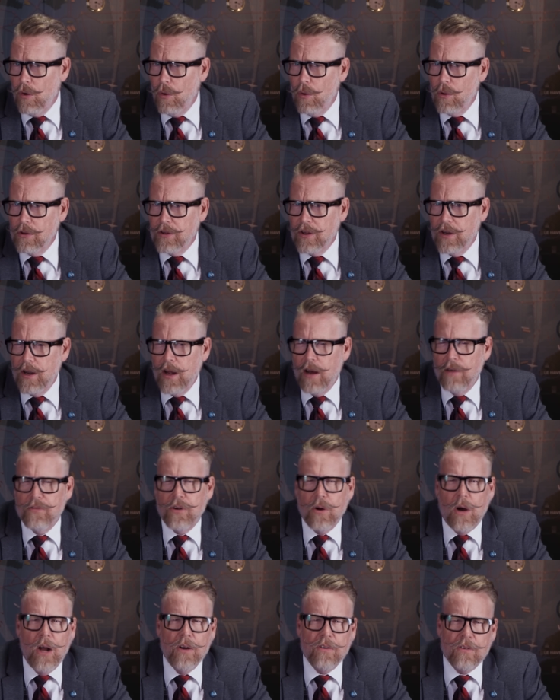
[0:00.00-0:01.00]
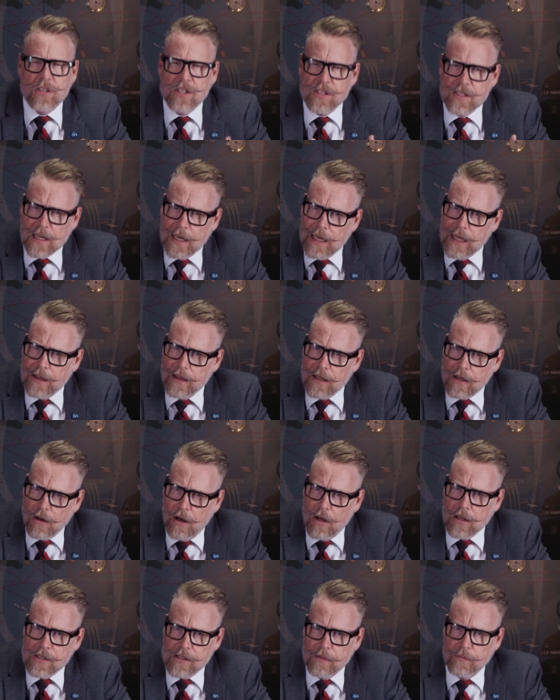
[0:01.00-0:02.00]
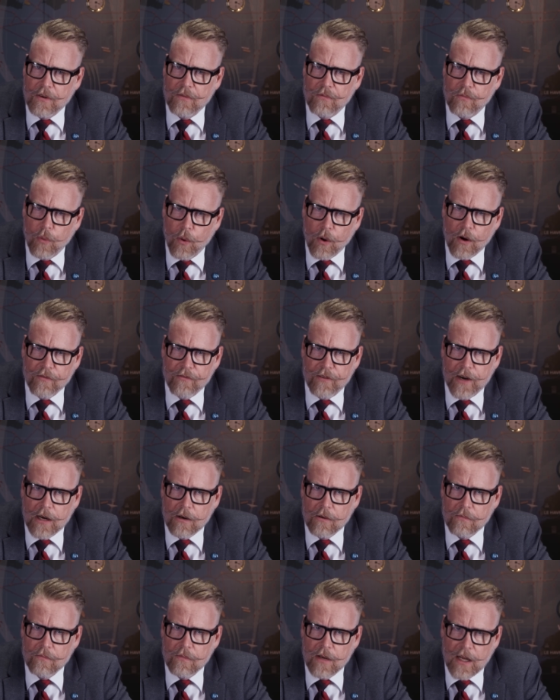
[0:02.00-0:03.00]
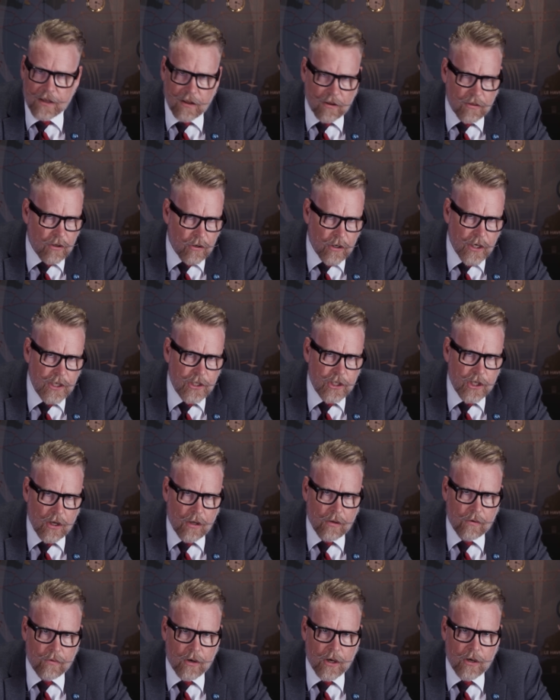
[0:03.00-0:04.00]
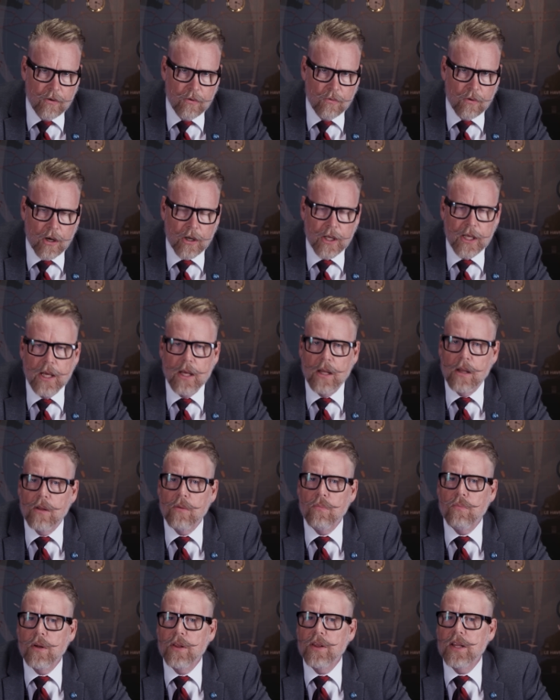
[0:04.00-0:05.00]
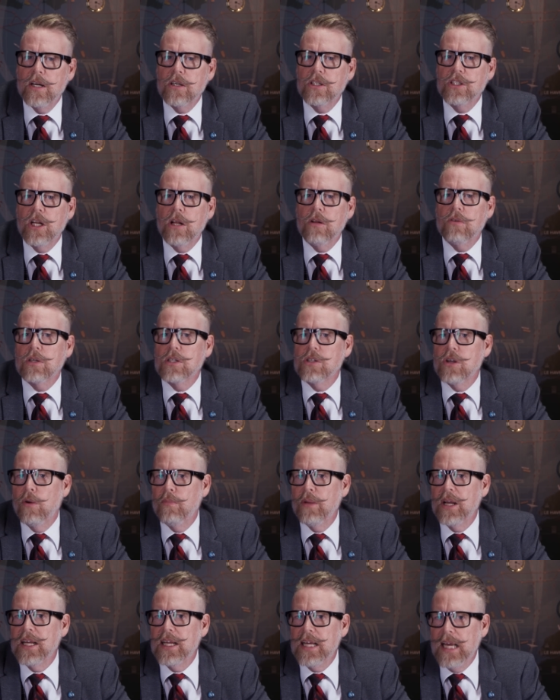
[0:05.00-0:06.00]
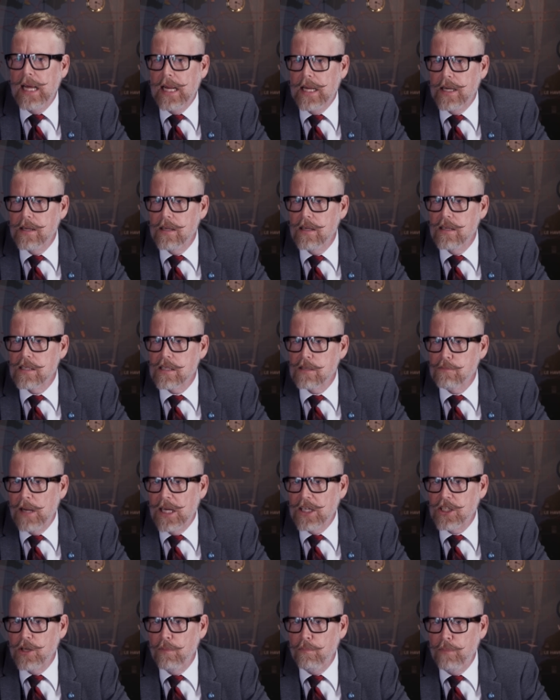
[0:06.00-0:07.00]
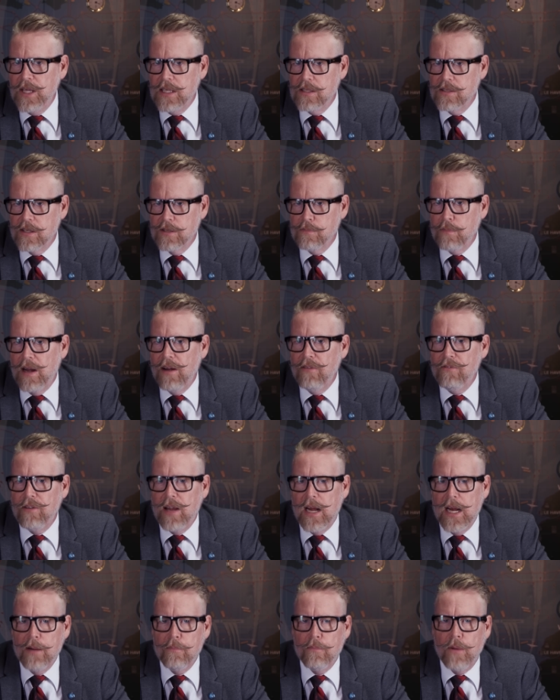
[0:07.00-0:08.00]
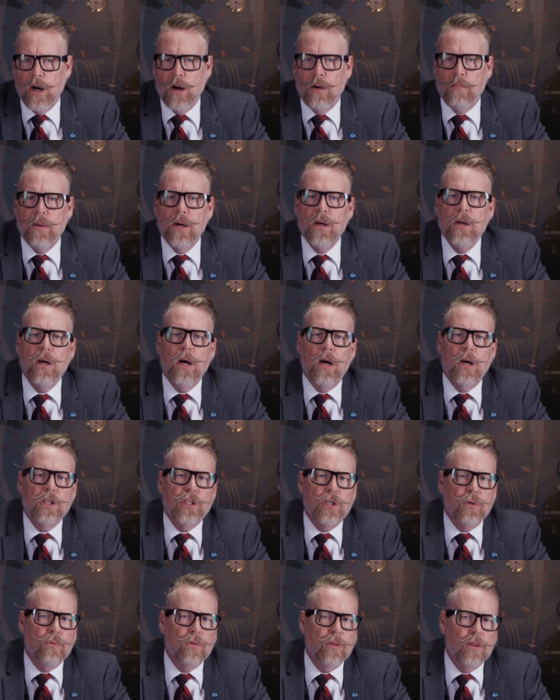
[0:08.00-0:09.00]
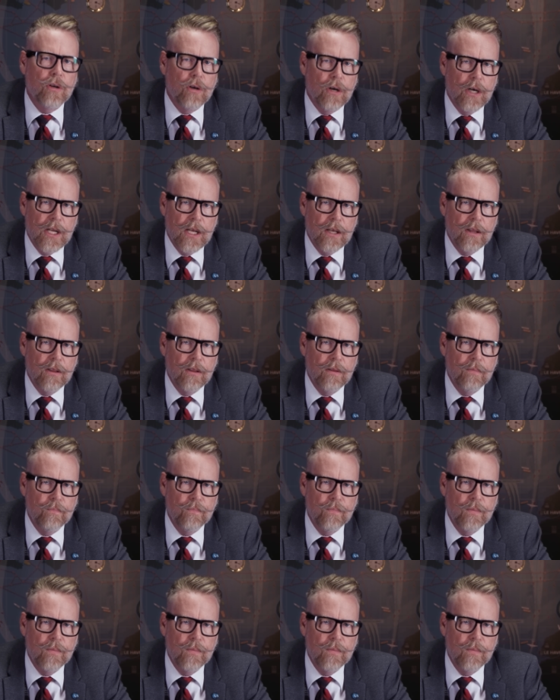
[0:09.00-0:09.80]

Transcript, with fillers: old enough to understand the concept of warfare, like the thirty children who are killed when their children's home in Kent is smashed to pieces by a flying bomb on June thirtieth.